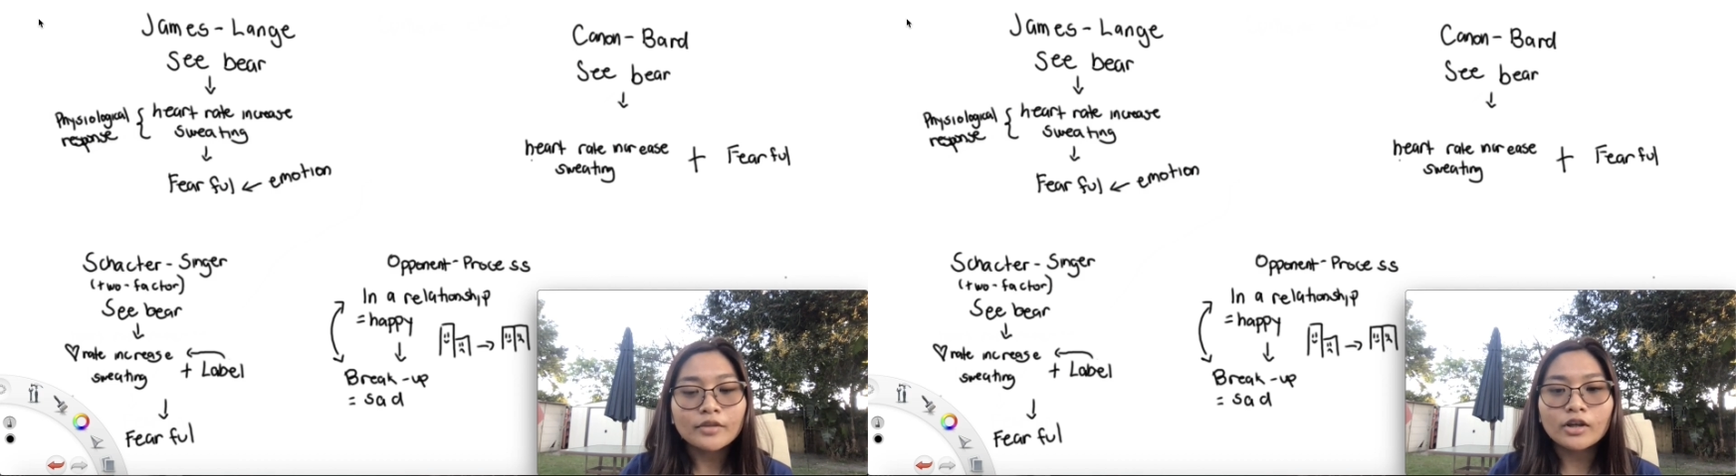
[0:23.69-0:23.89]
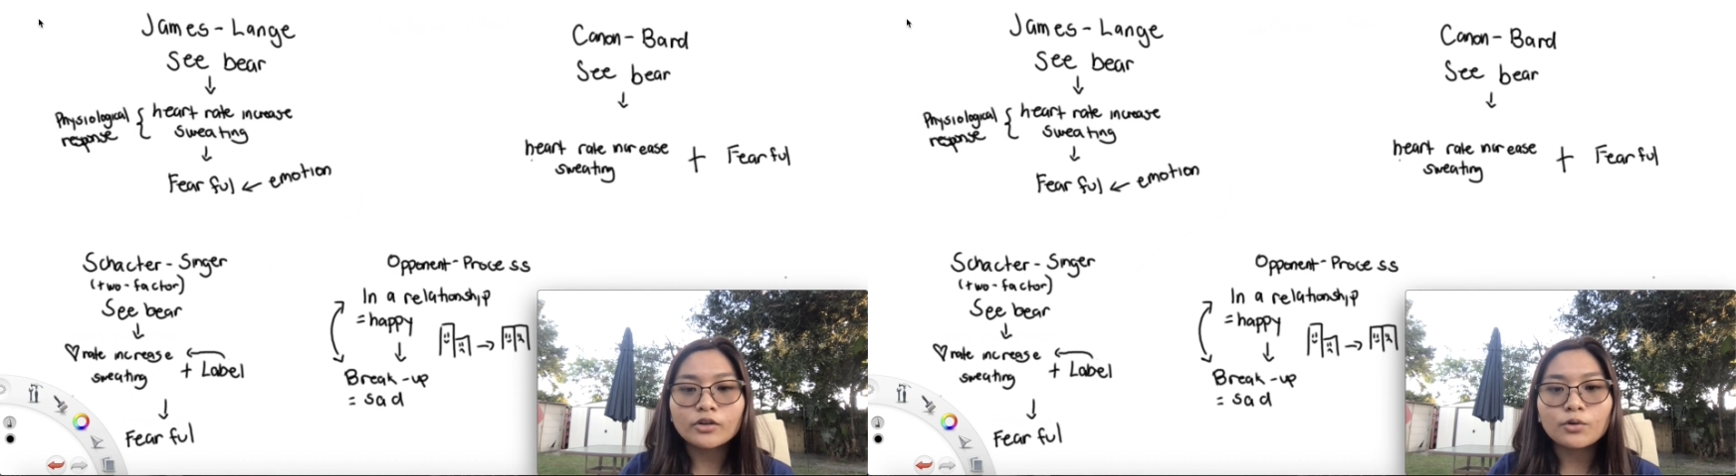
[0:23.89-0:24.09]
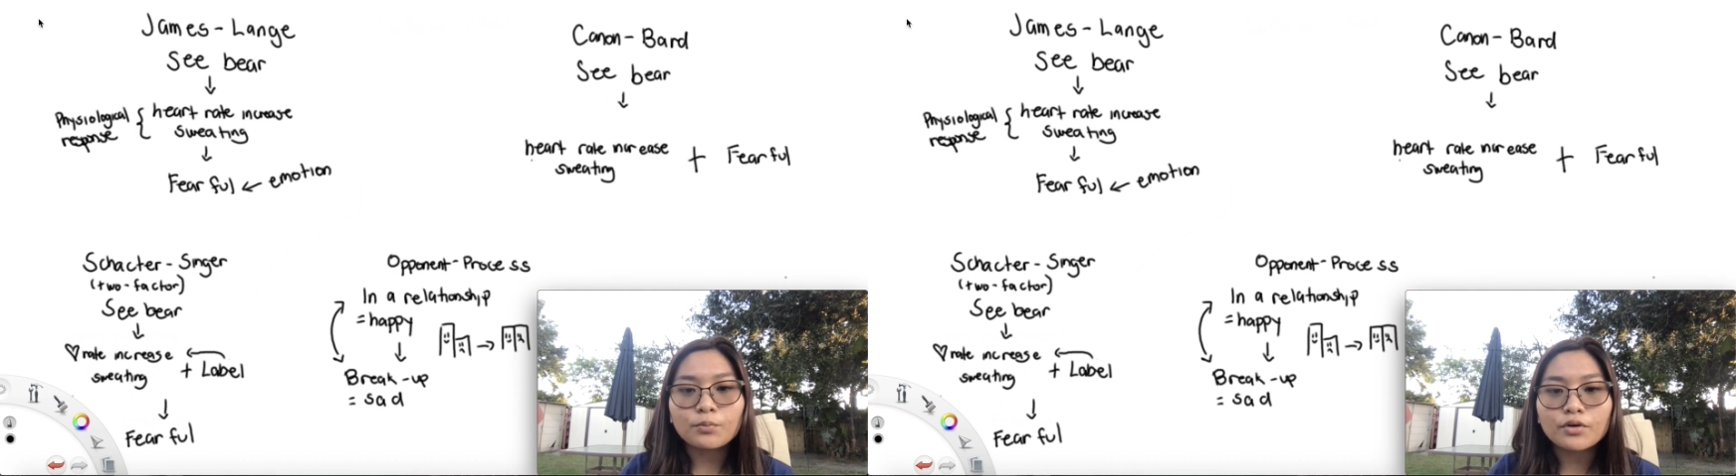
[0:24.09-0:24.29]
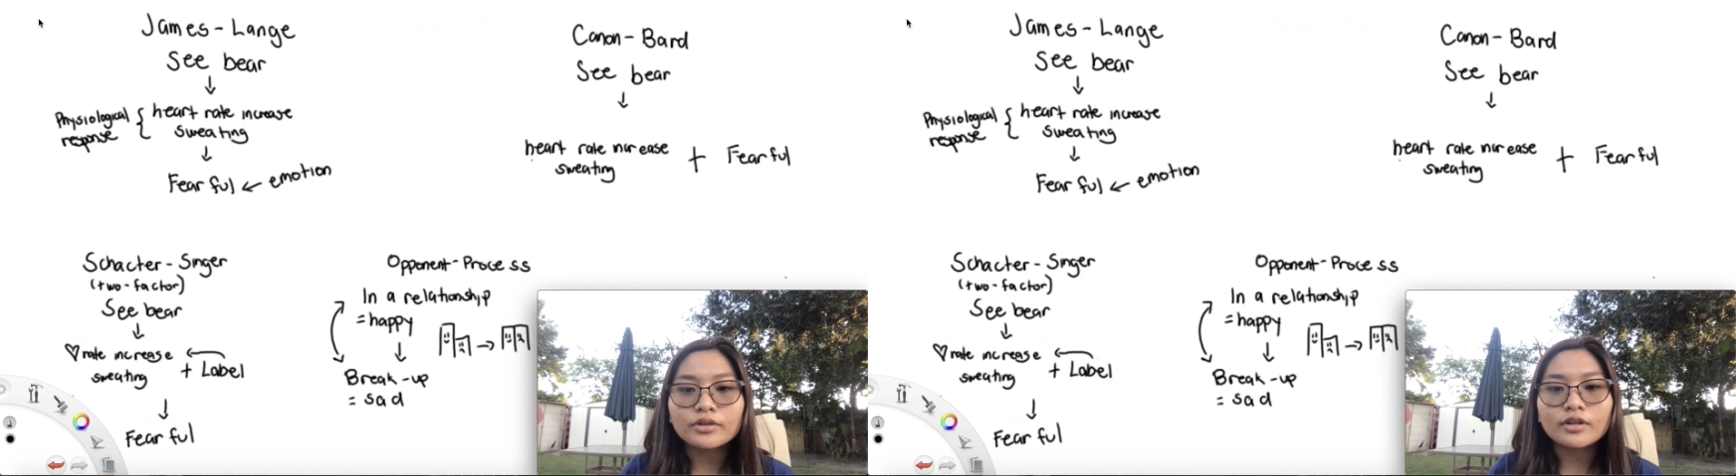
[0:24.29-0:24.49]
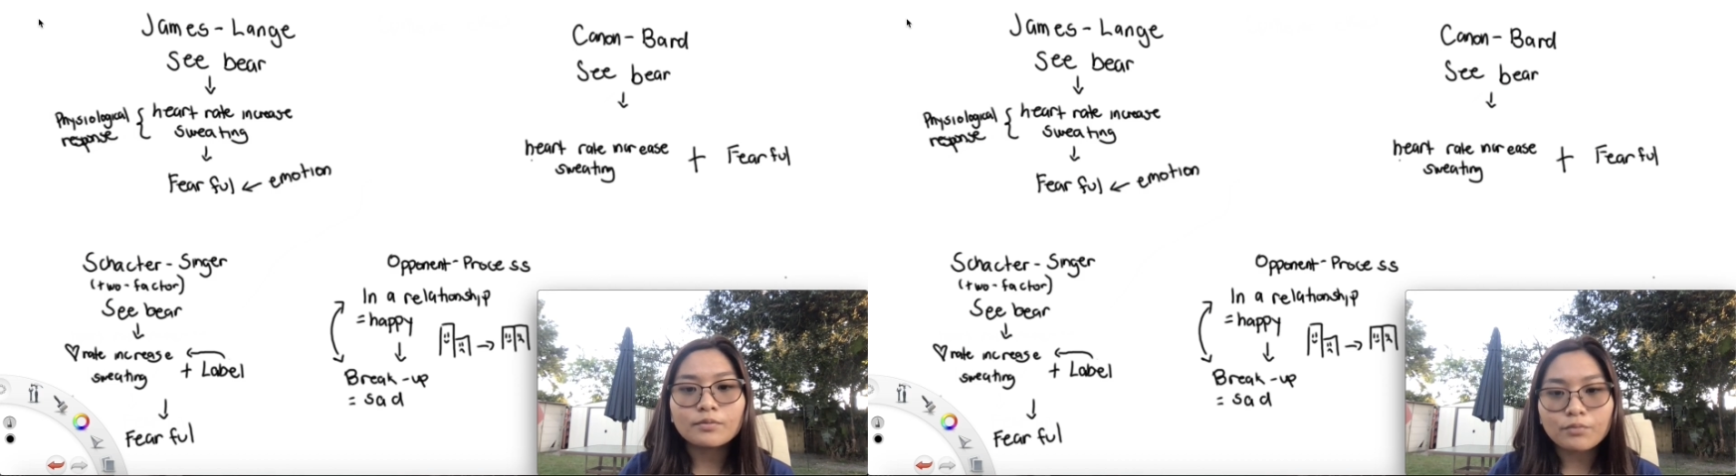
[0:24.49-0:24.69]
and the
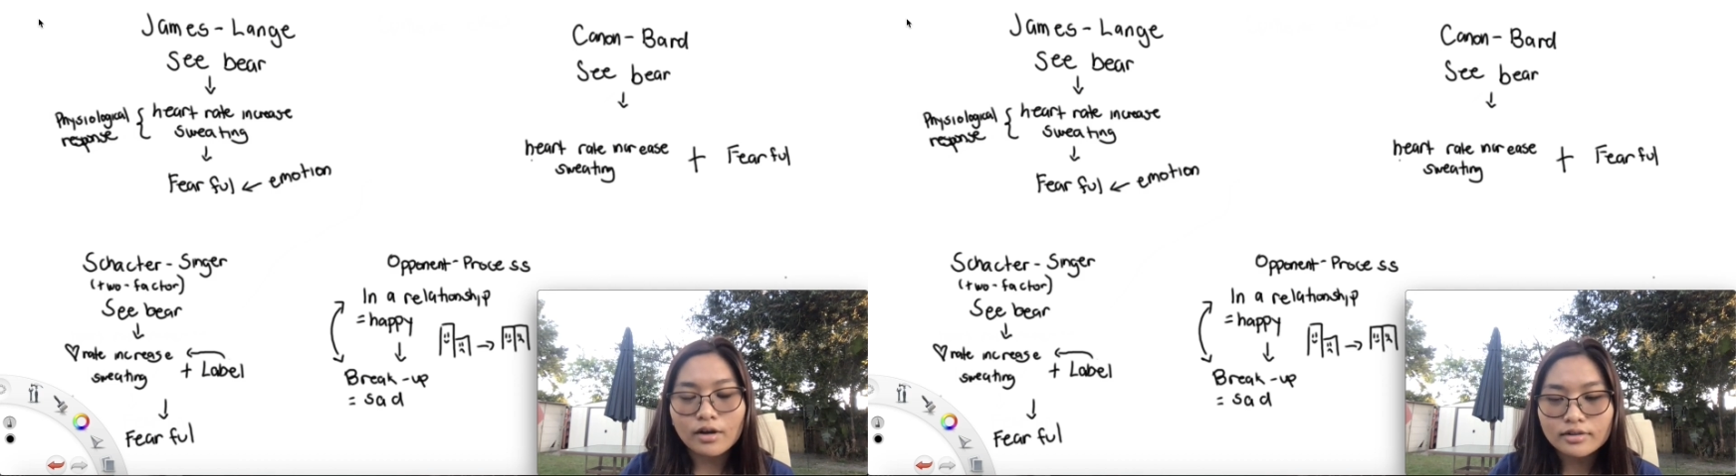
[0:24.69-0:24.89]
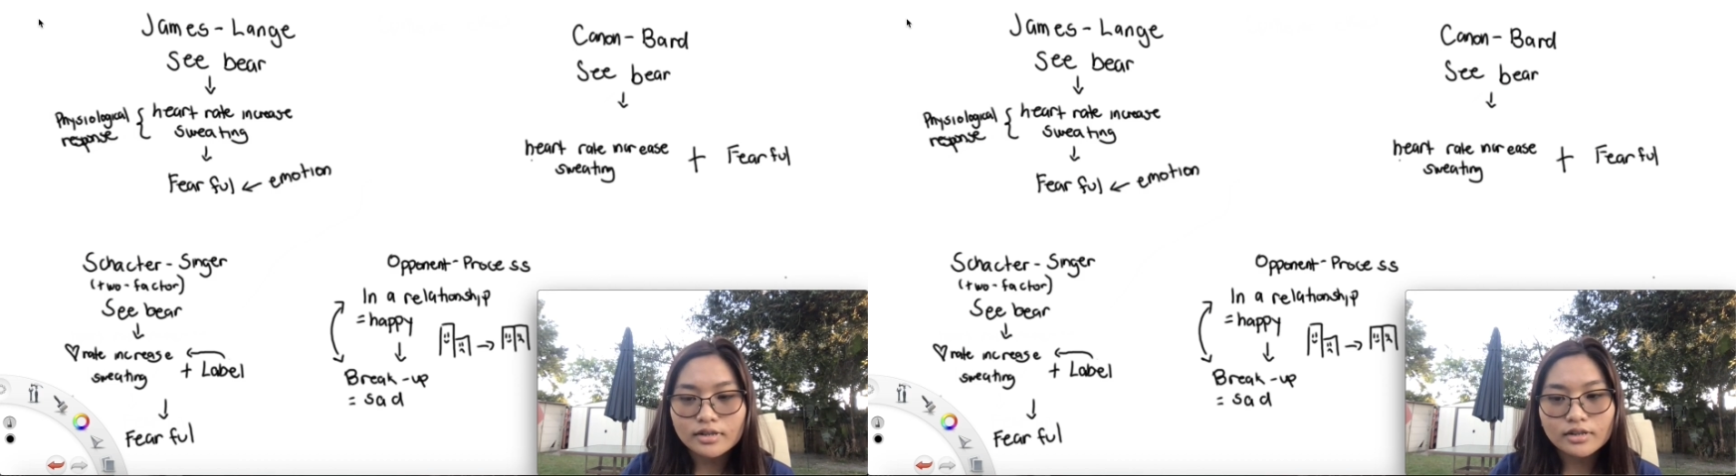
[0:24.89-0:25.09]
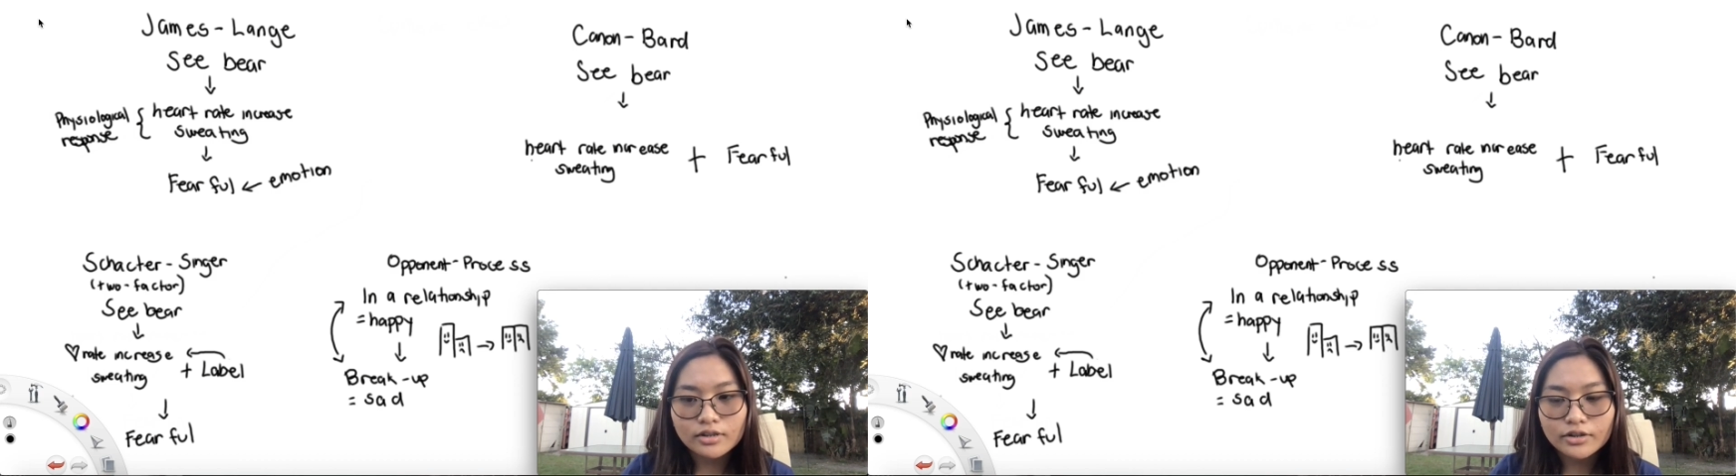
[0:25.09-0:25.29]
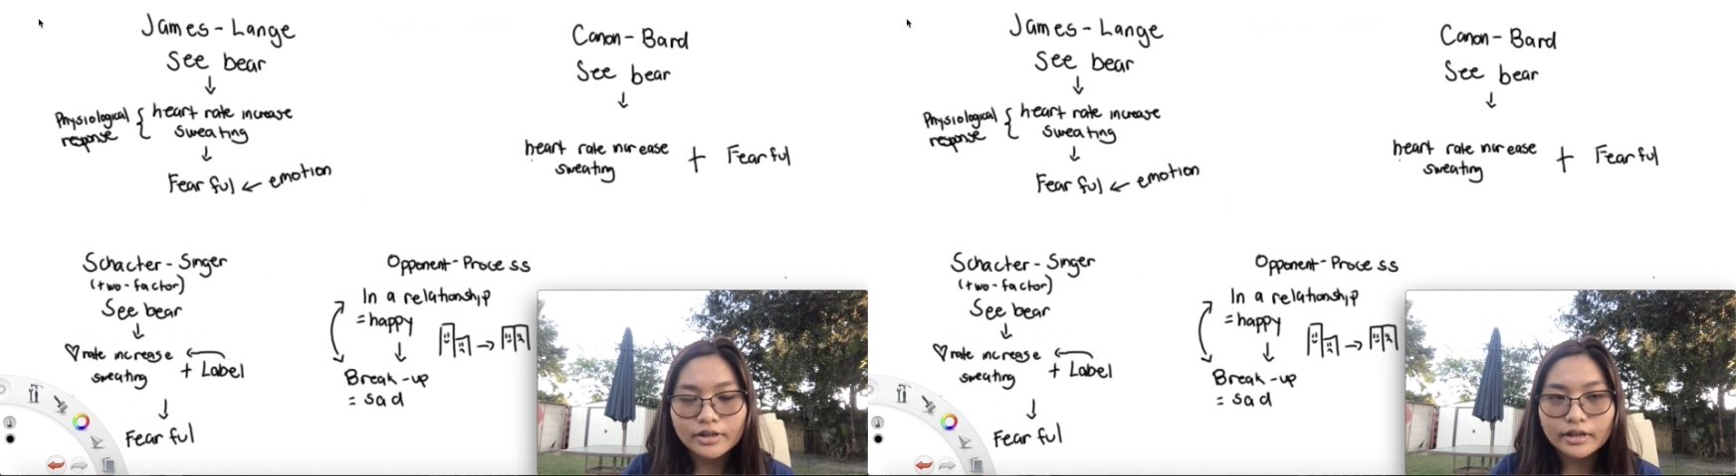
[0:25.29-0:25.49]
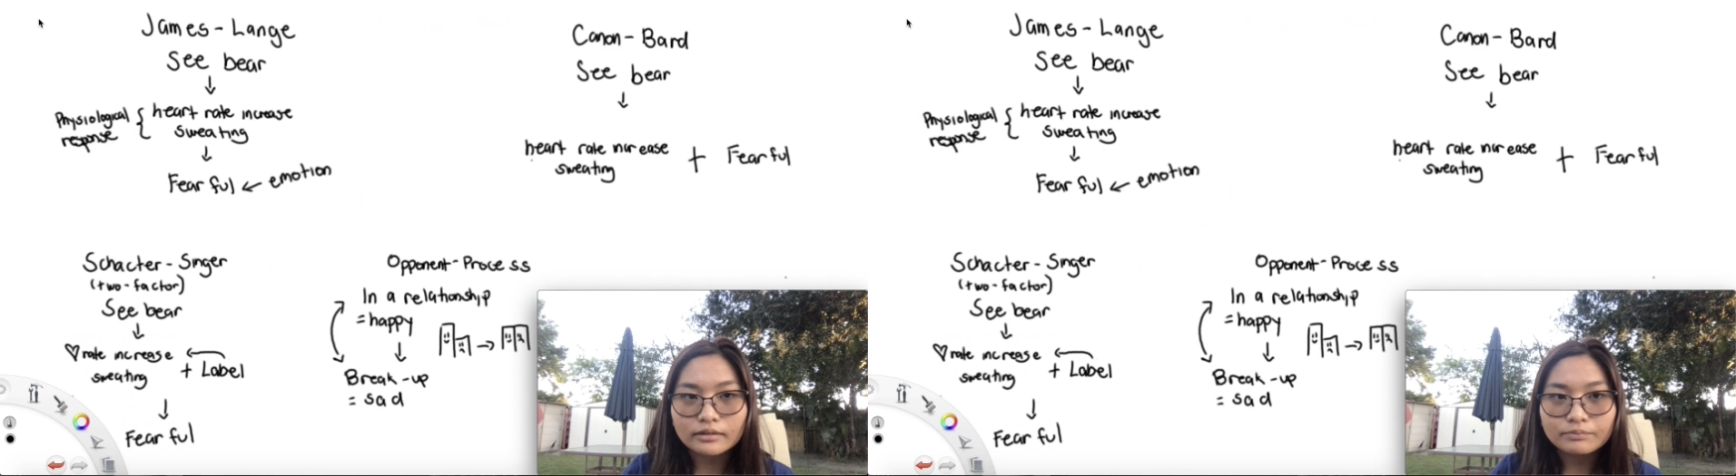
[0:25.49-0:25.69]
opponent process
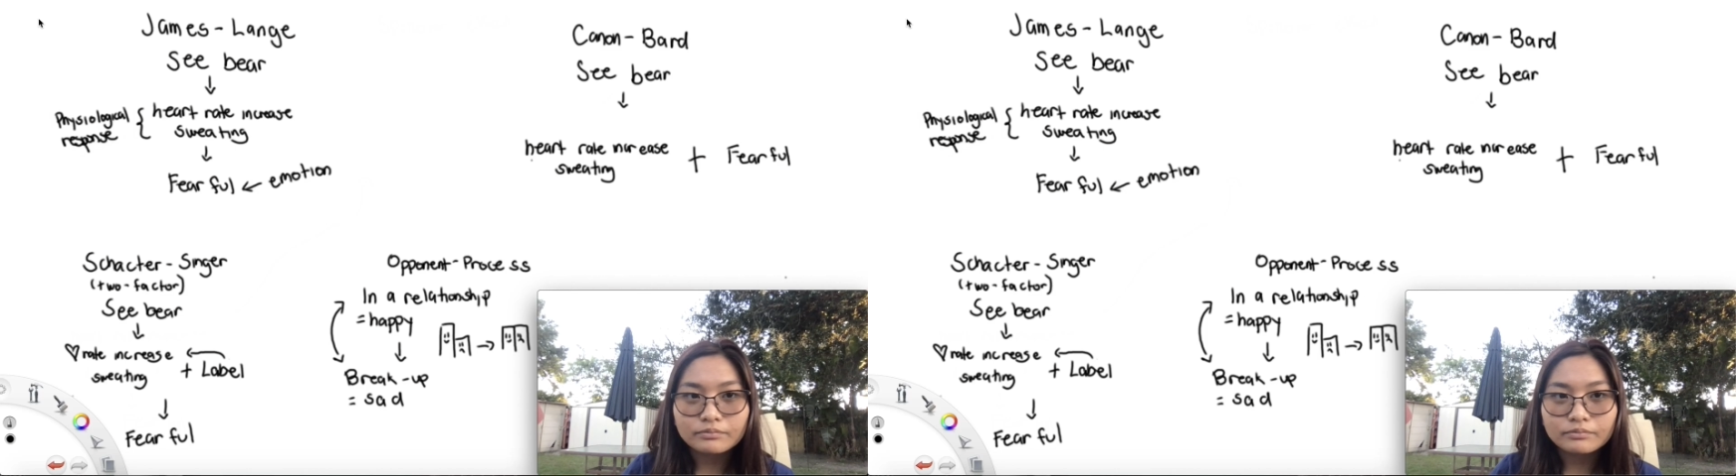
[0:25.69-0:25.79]
theory.